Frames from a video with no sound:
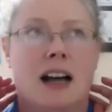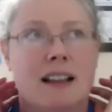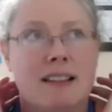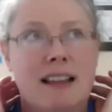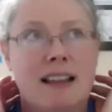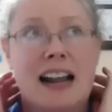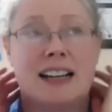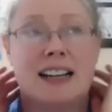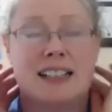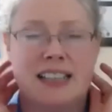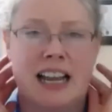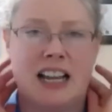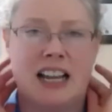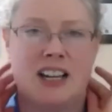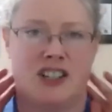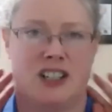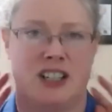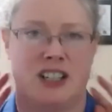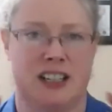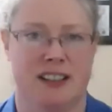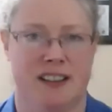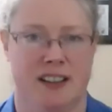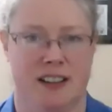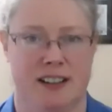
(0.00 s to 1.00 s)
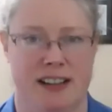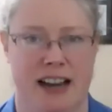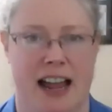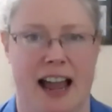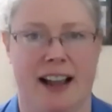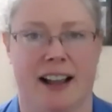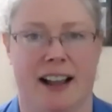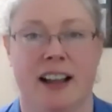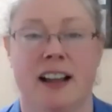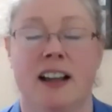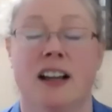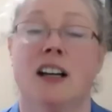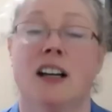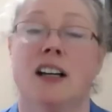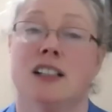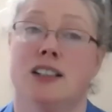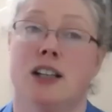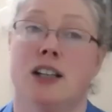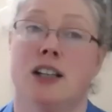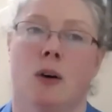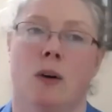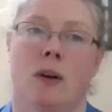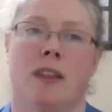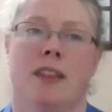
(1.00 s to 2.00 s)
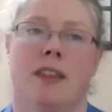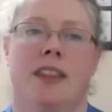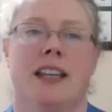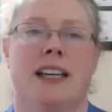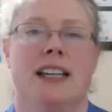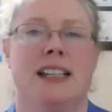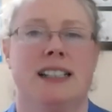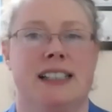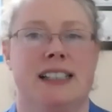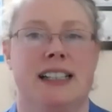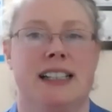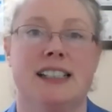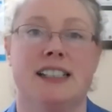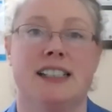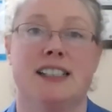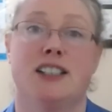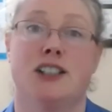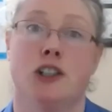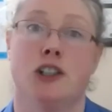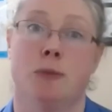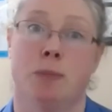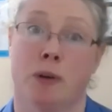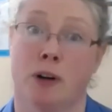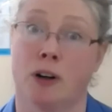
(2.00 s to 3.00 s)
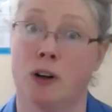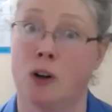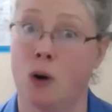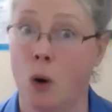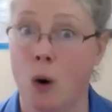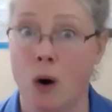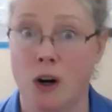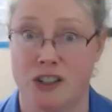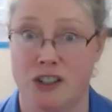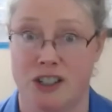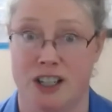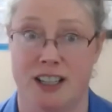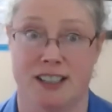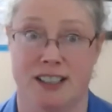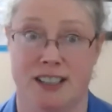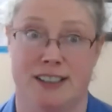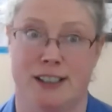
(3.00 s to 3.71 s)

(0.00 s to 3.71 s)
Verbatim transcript: a lot of tension in the neck. So this is super gorgeous.